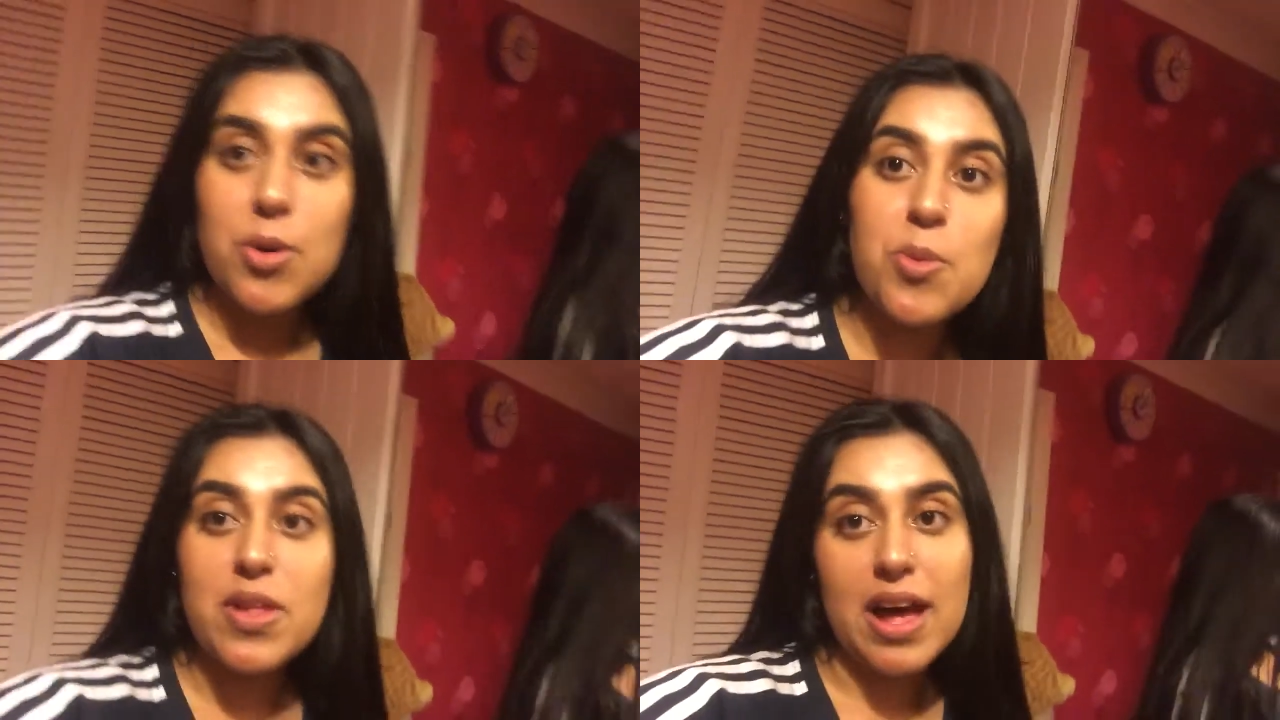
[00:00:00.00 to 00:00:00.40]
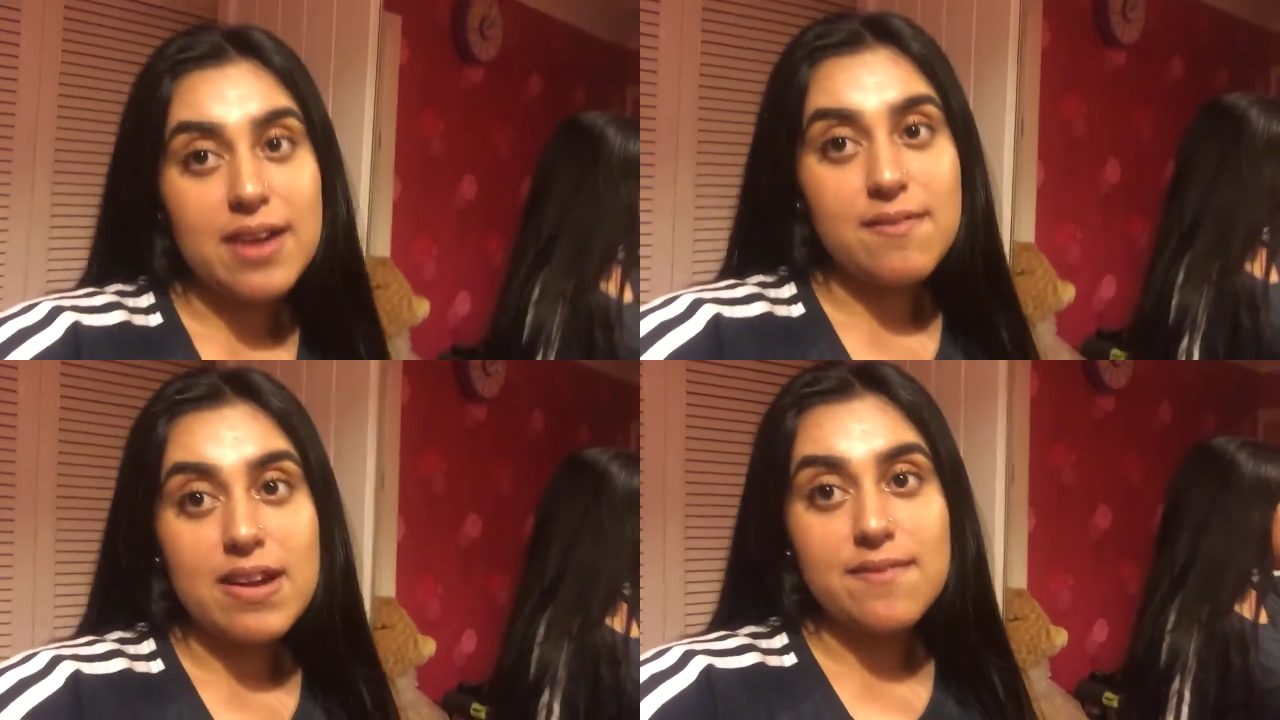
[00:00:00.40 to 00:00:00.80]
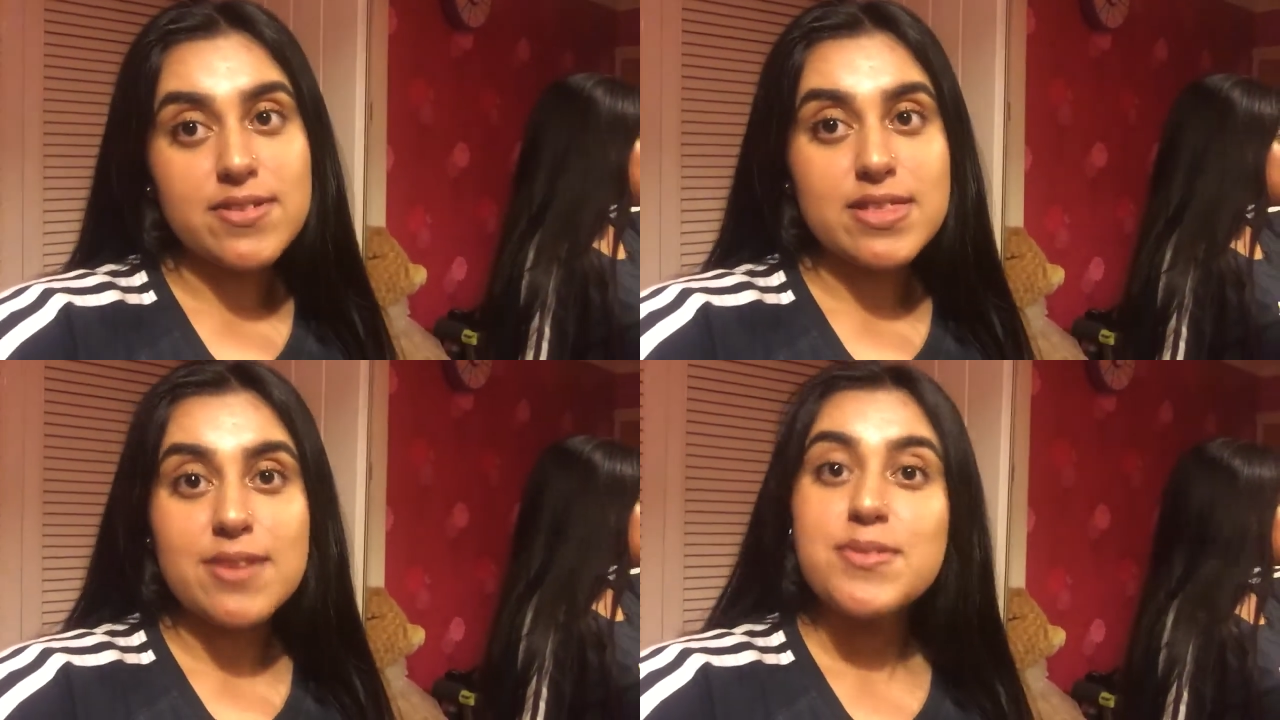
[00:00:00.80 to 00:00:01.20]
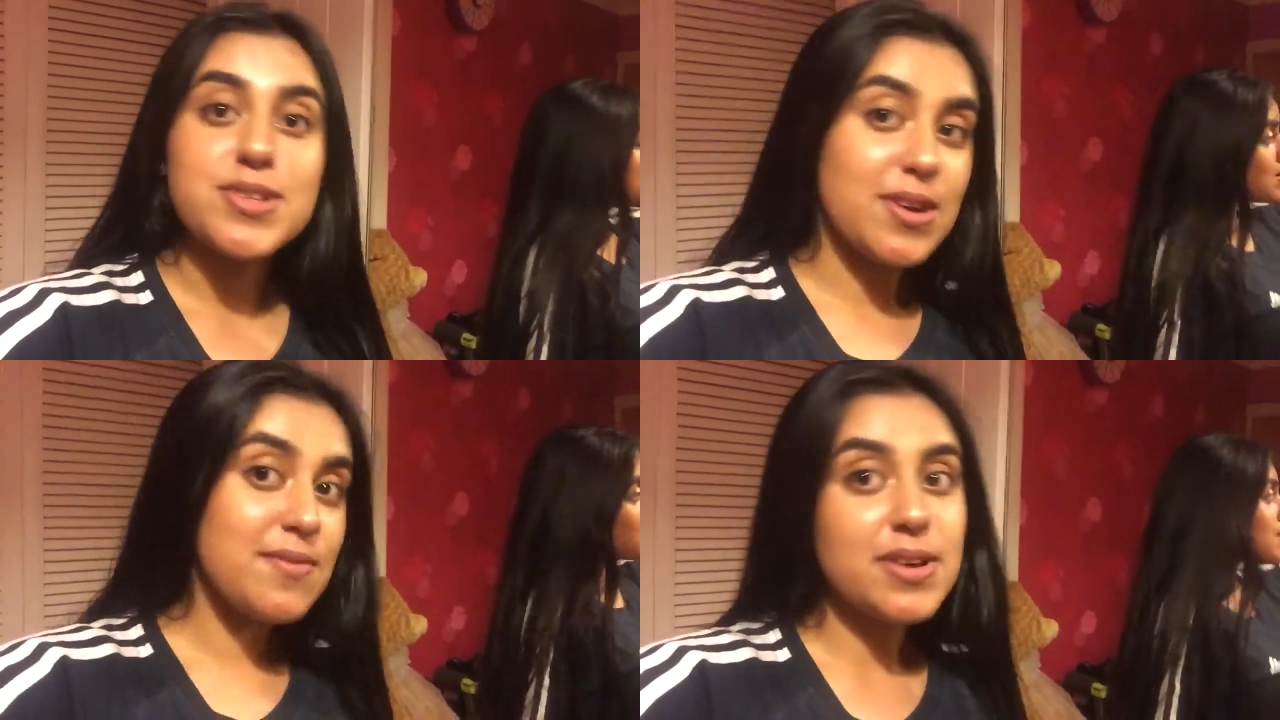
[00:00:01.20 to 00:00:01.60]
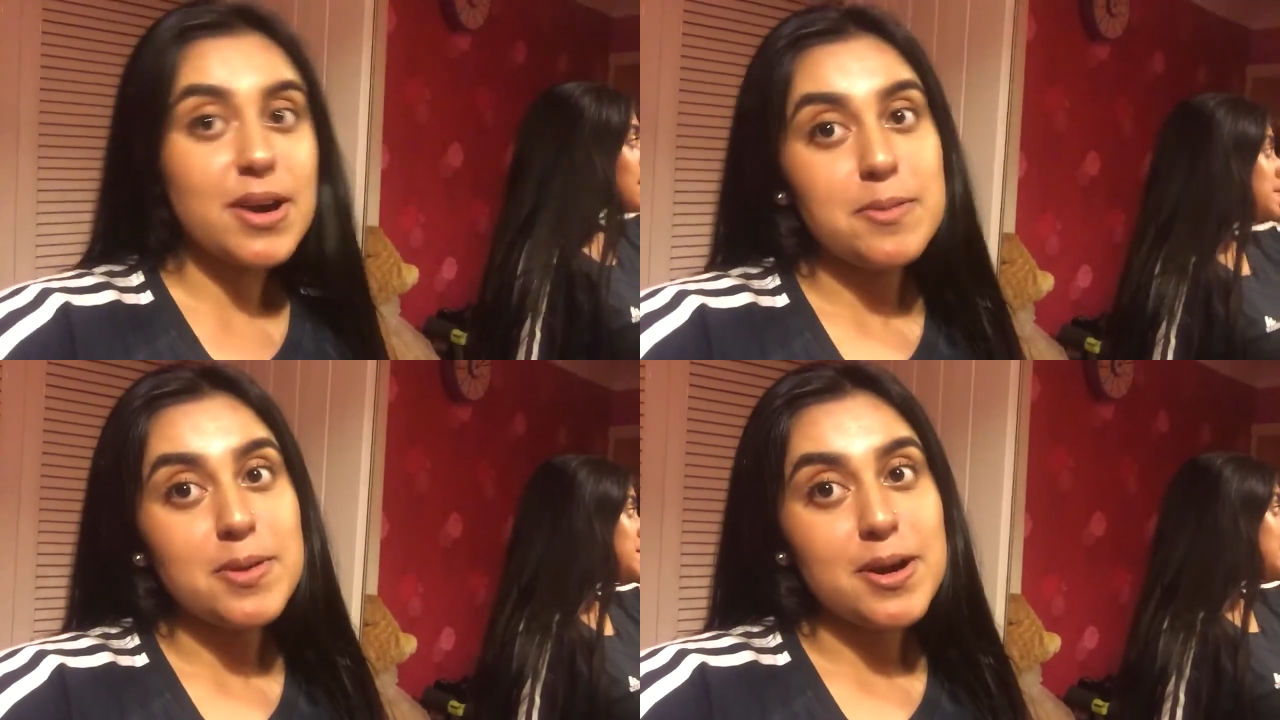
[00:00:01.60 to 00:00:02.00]
all that irrelevant, then we don't even
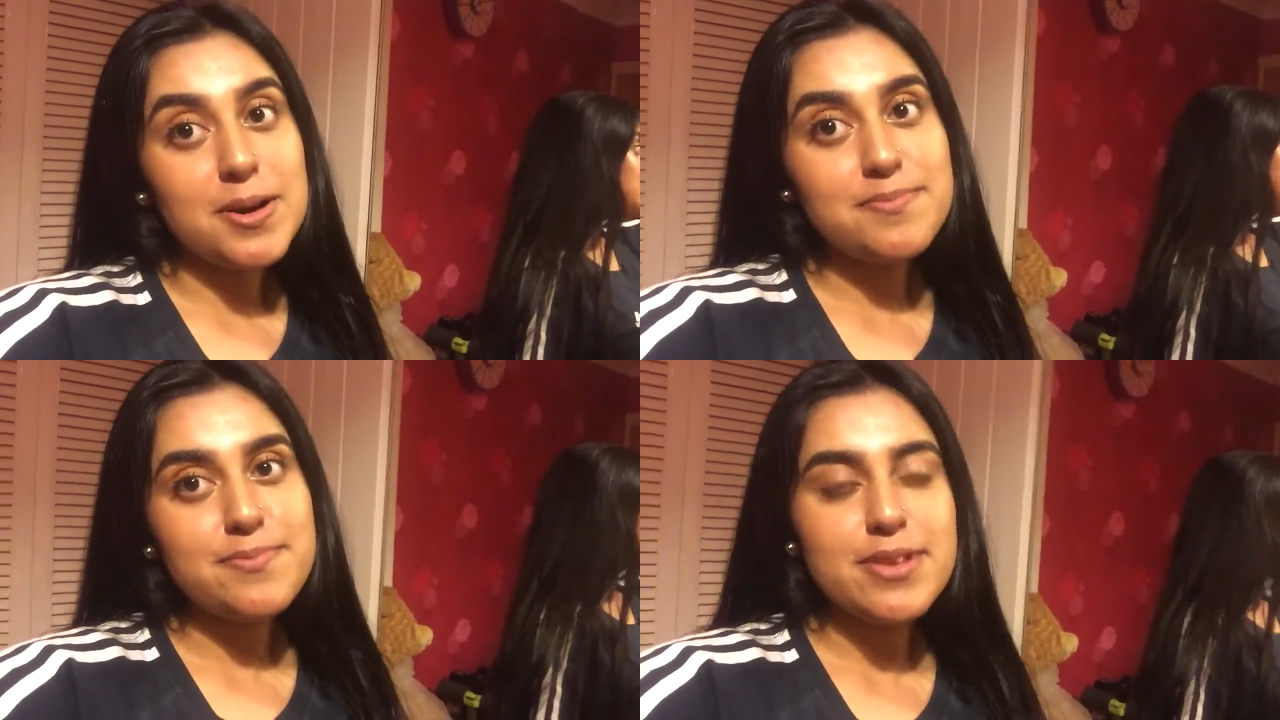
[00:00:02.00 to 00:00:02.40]
come up.